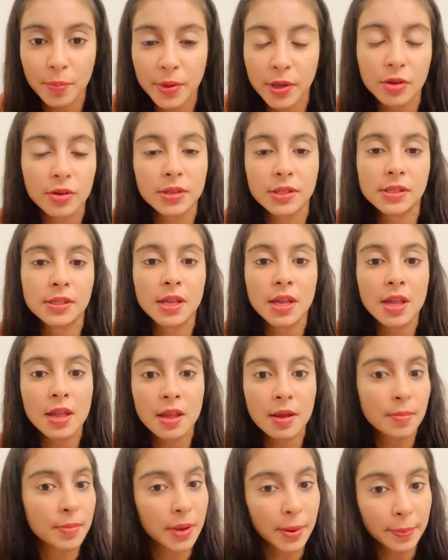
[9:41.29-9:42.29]
because
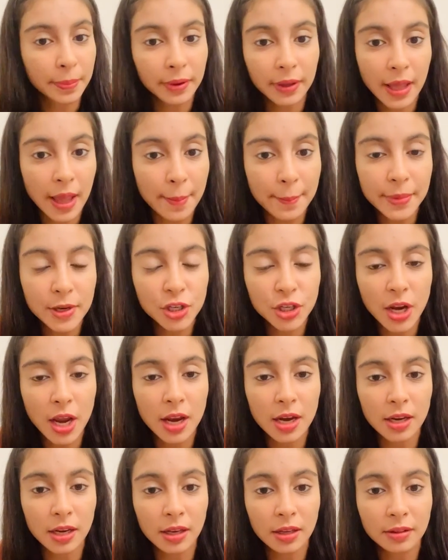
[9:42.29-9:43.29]
people can be
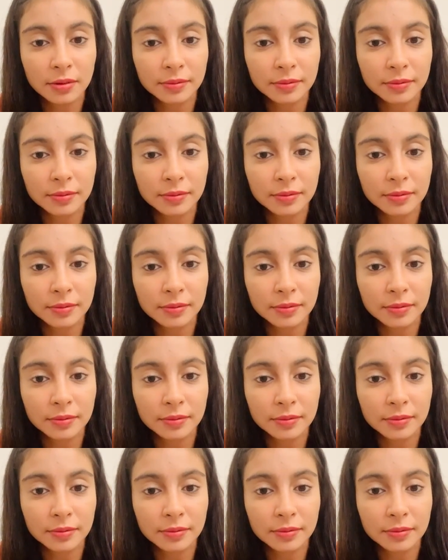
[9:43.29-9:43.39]
shady.